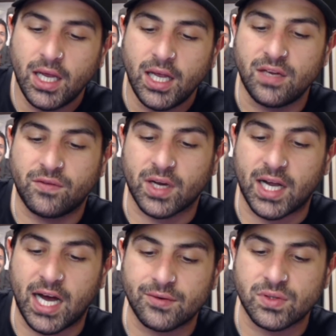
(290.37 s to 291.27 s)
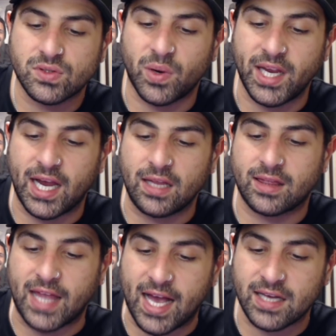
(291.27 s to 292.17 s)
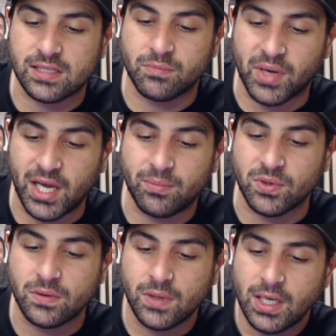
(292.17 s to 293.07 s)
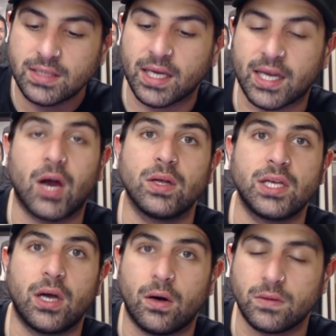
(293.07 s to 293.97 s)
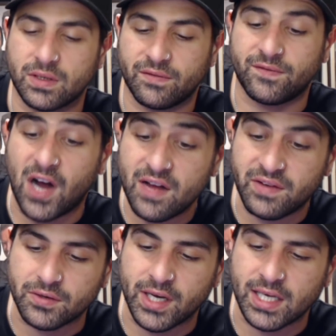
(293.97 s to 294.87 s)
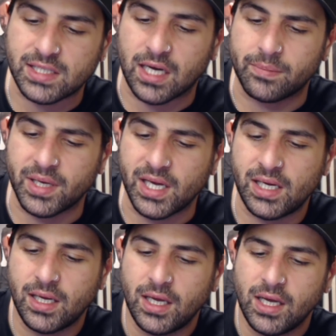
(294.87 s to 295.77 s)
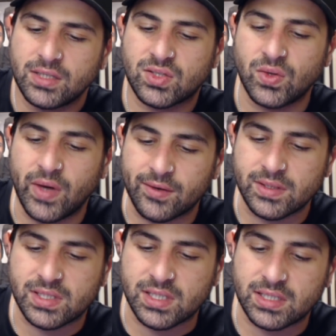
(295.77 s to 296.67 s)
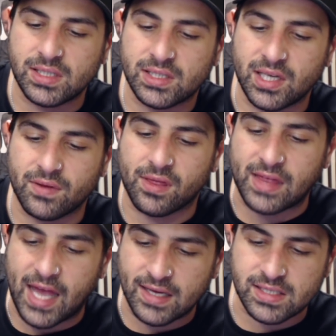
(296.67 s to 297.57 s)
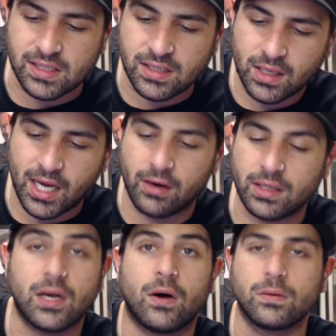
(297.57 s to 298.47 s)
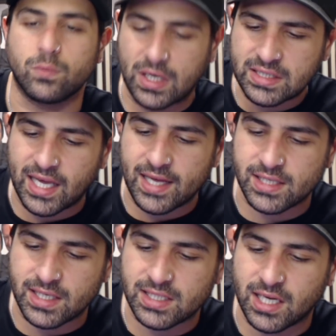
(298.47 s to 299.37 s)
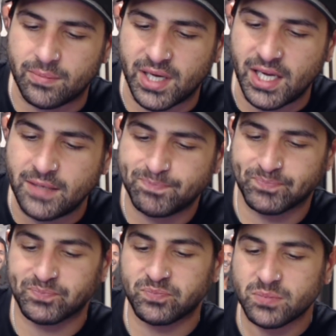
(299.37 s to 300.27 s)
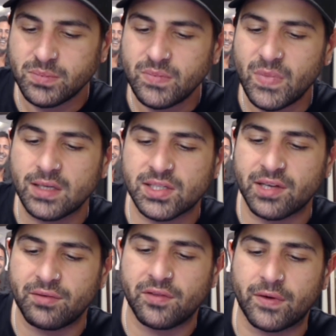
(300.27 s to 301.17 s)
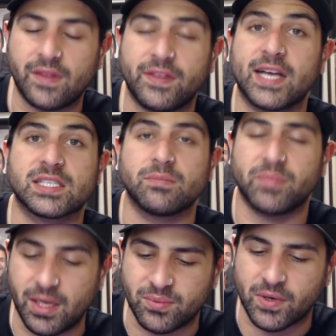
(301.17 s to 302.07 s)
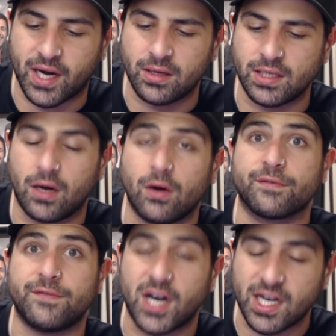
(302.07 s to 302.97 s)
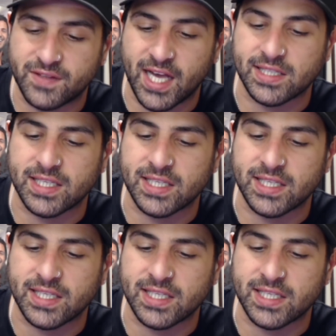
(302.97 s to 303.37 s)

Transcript: You've got 128,000 people that currently hold 500 XRP. 267,000 currently hold 1,000 XRP. 73,000 people currently hold 5,000